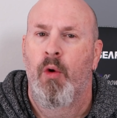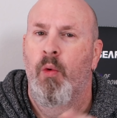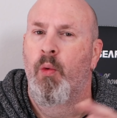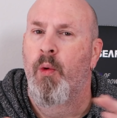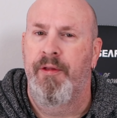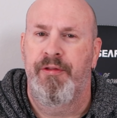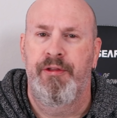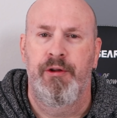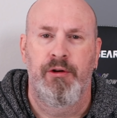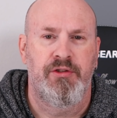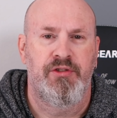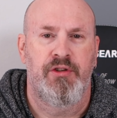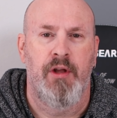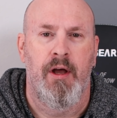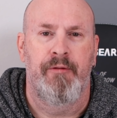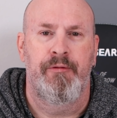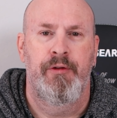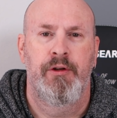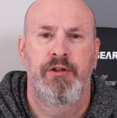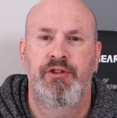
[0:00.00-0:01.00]
with your
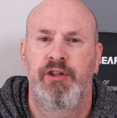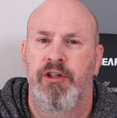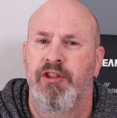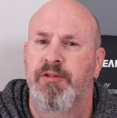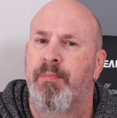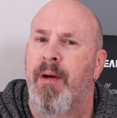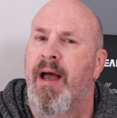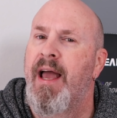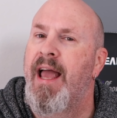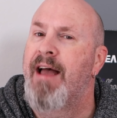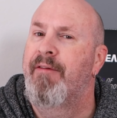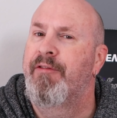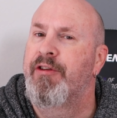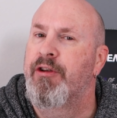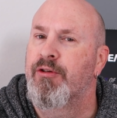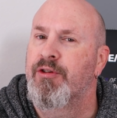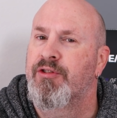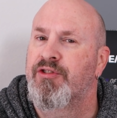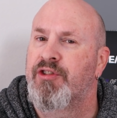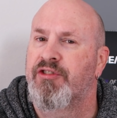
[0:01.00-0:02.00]
stuff just by having
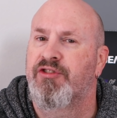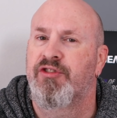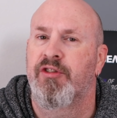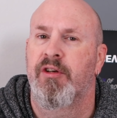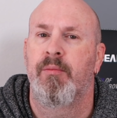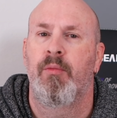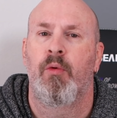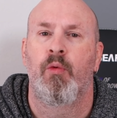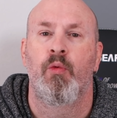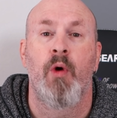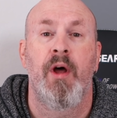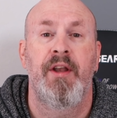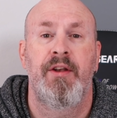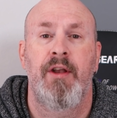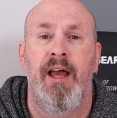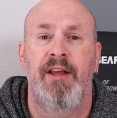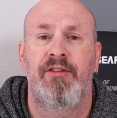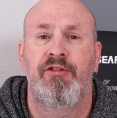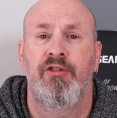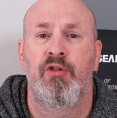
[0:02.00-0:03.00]
your system run
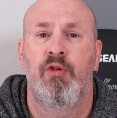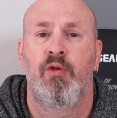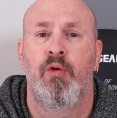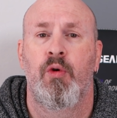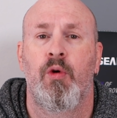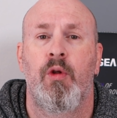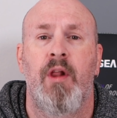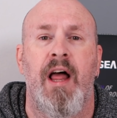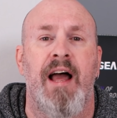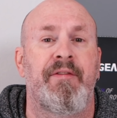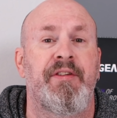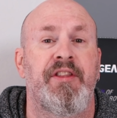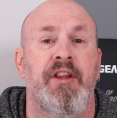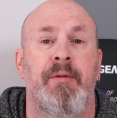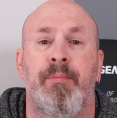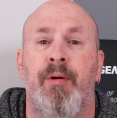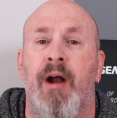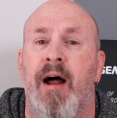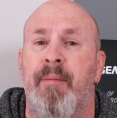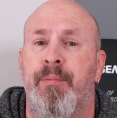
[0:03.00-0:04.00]
nice and cool, having the
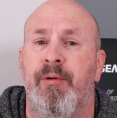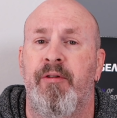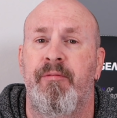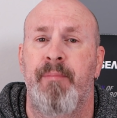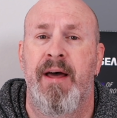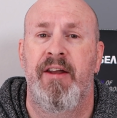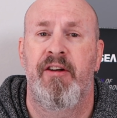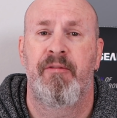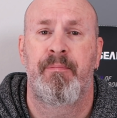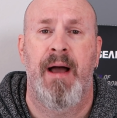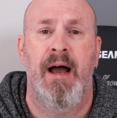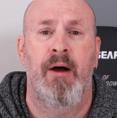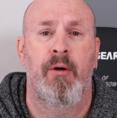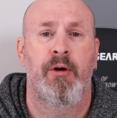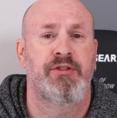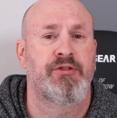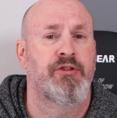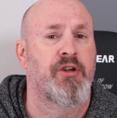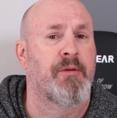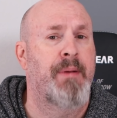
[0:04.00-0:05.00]
proper amount of
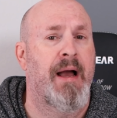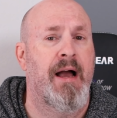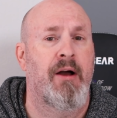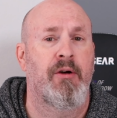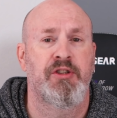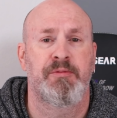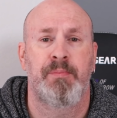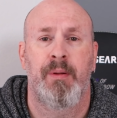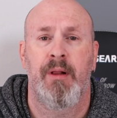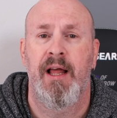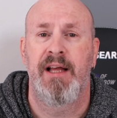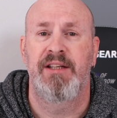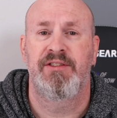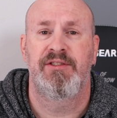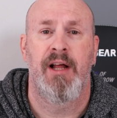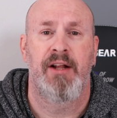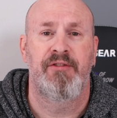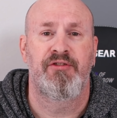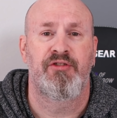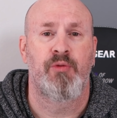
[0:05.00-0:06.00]
power so your power supply is
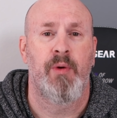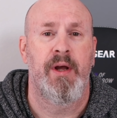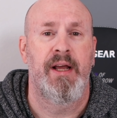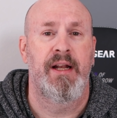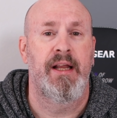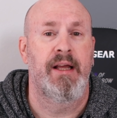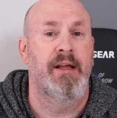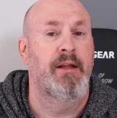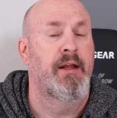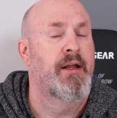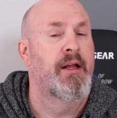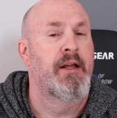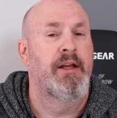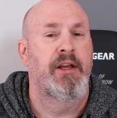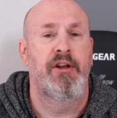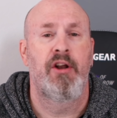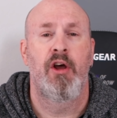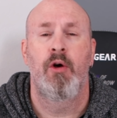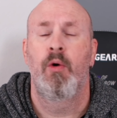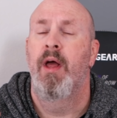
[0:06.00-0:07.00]
not straining,
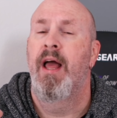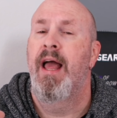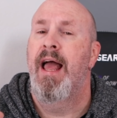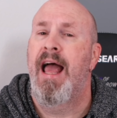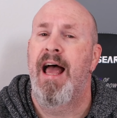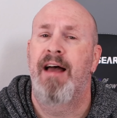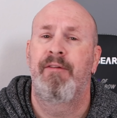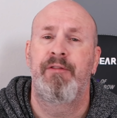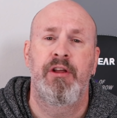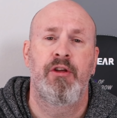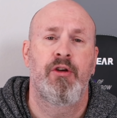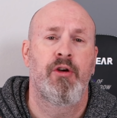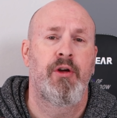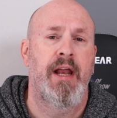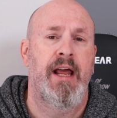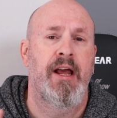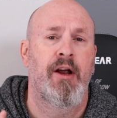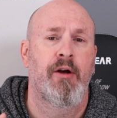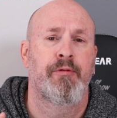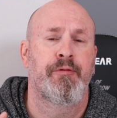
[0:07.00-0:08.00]
you know, having good
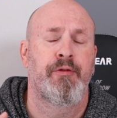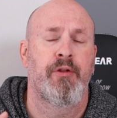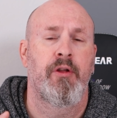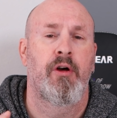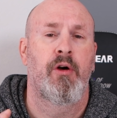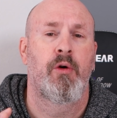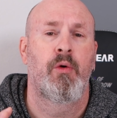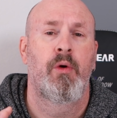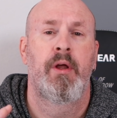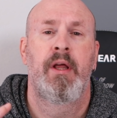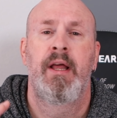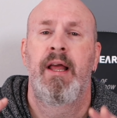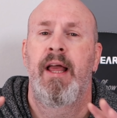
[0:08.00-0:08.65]
airflow